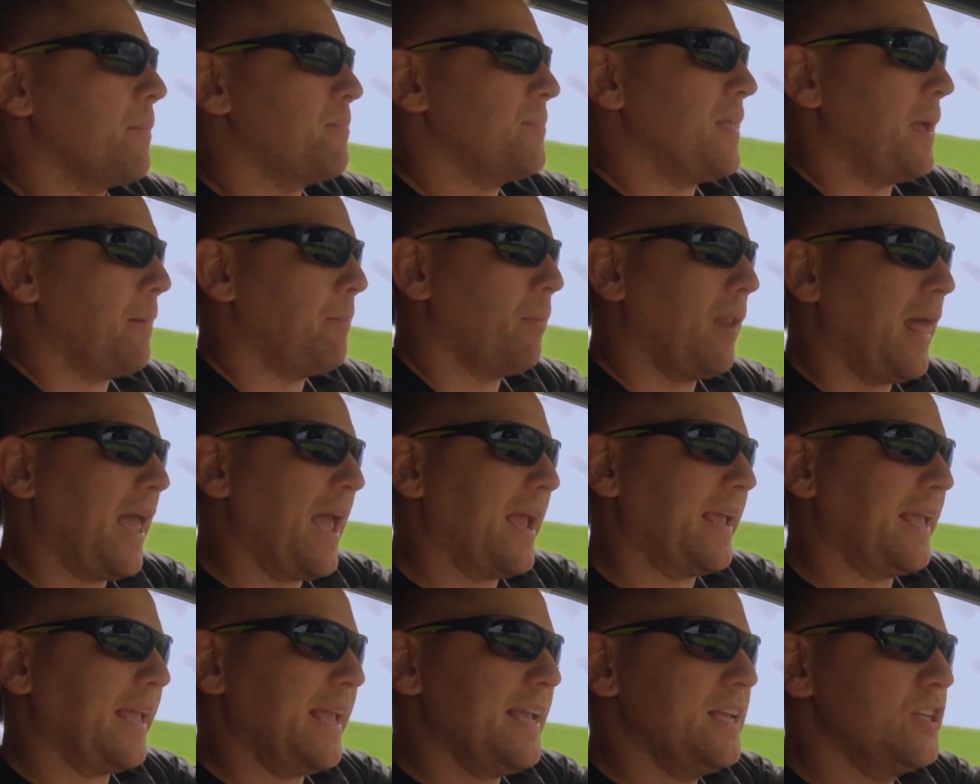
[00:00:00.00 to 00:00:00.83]
up that
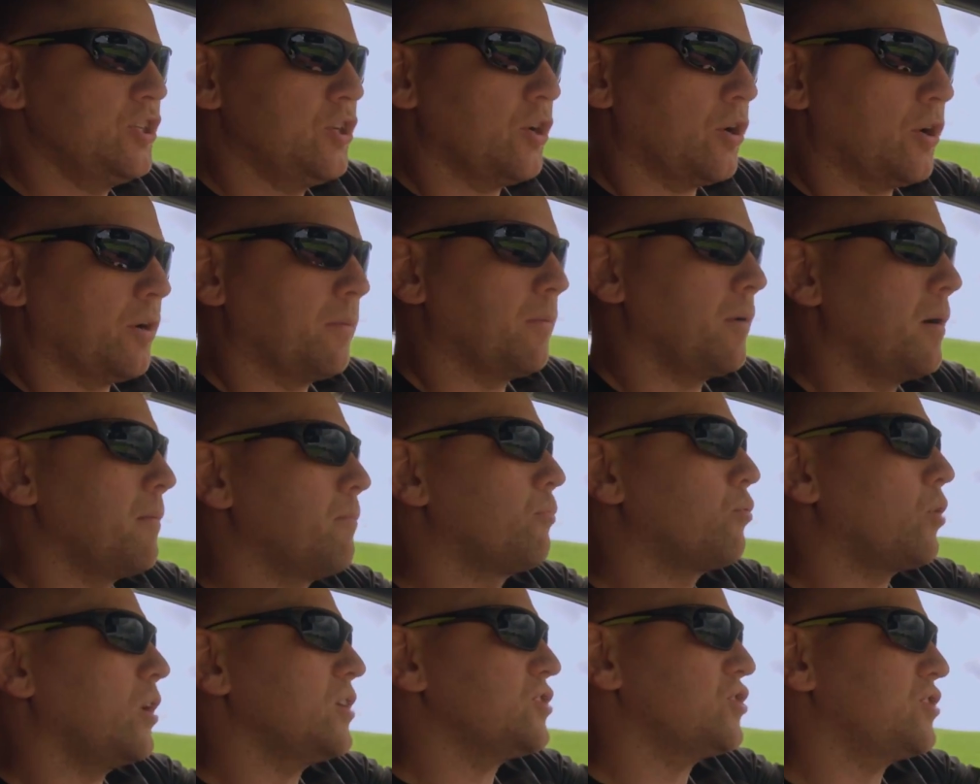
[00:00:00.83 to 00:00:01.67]
black is your
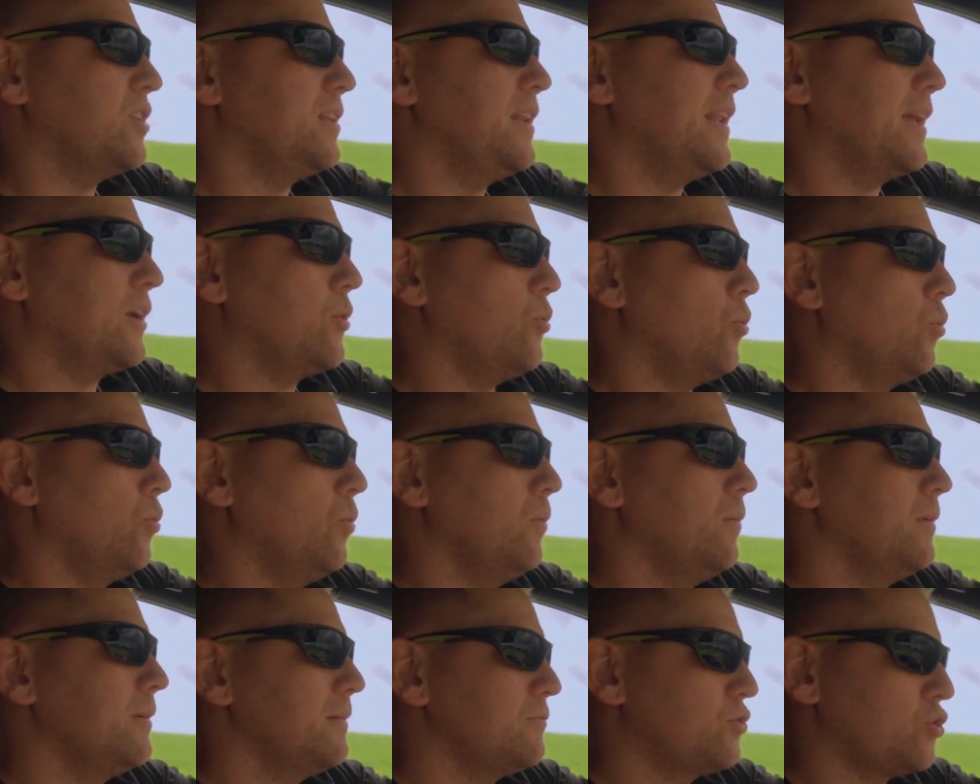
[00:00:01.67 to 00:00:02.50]
brushed
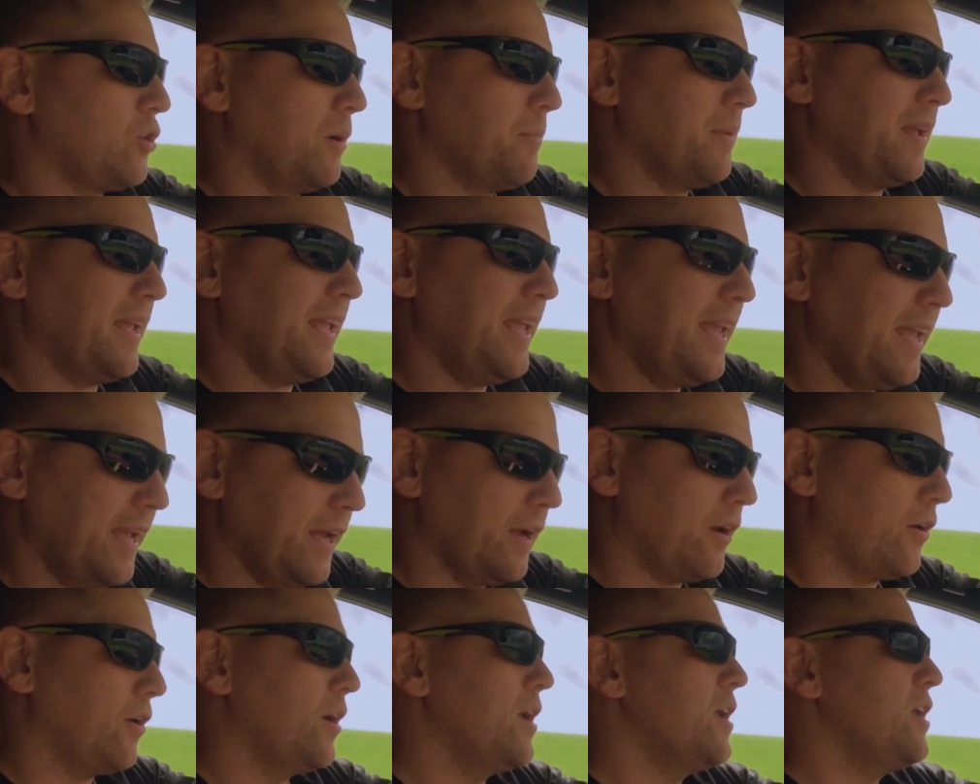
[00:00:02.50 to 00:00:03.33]
nickel trimming
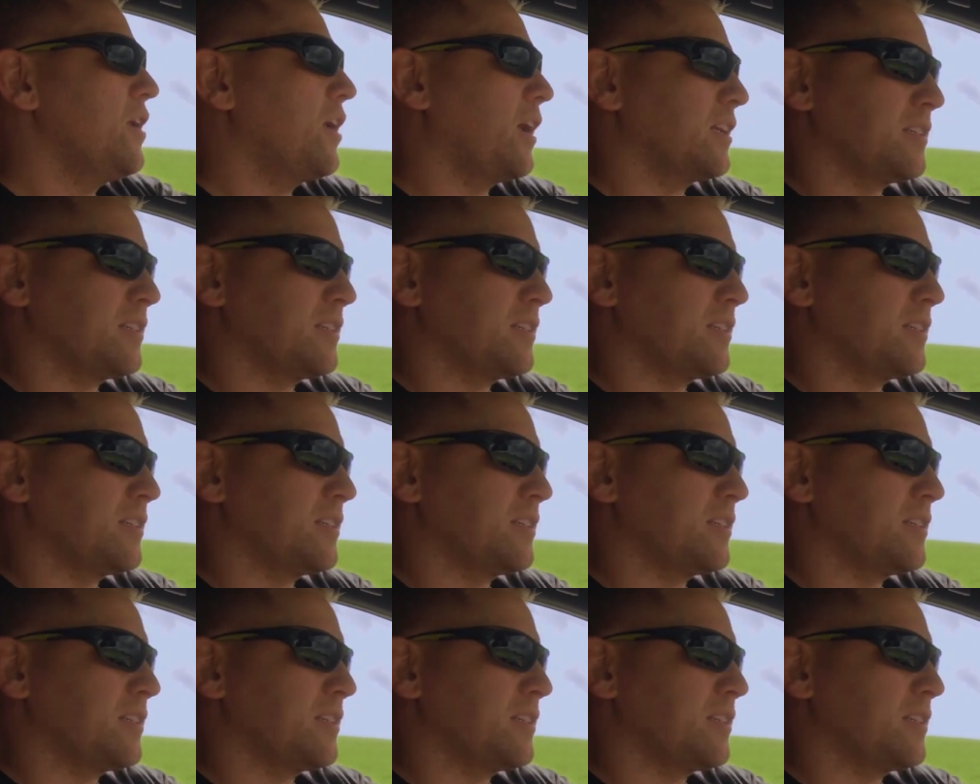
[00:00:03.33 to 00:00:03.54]
here. You